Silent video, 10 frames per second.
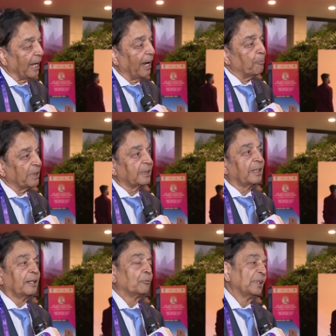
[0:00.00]
Yeah, yeah but yeah.
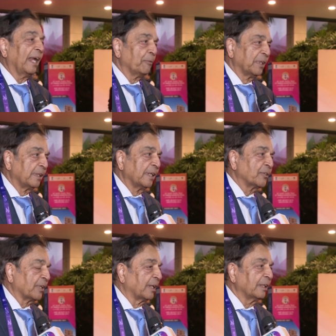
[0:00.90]
Uh, we'll have in every each
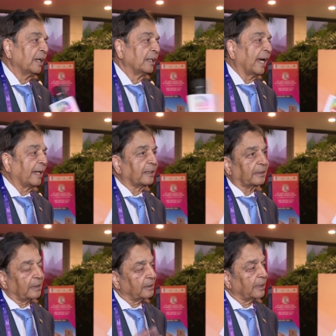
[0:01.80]
state. state will catch yeah, it.
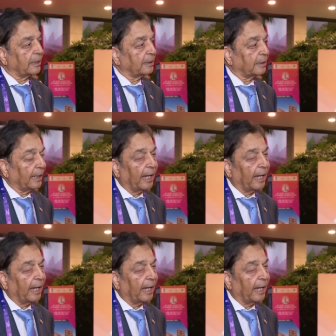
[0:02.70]
Yeah, yeah. Every state will yeah.